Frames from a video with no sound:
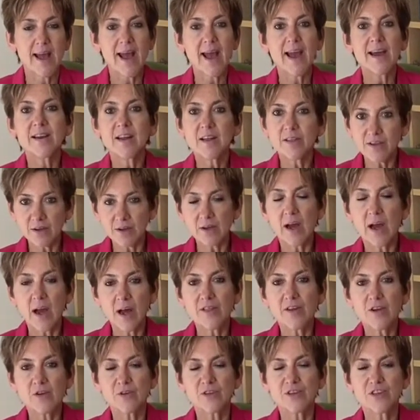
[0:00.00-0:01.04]
And
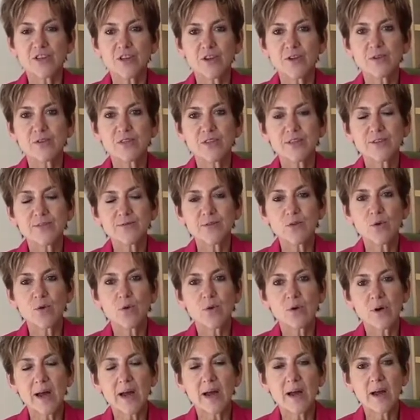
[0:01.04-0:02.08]
other good news is
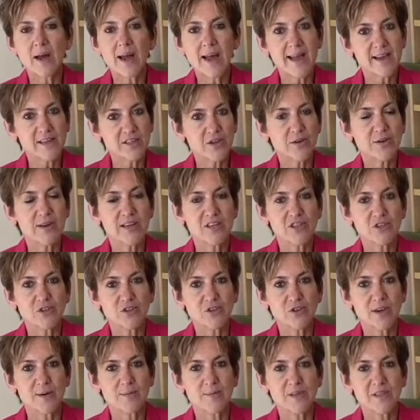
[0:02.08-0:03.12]
for egg donation
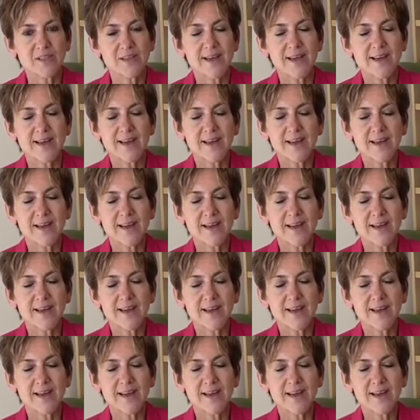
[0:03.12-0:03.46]
treatment.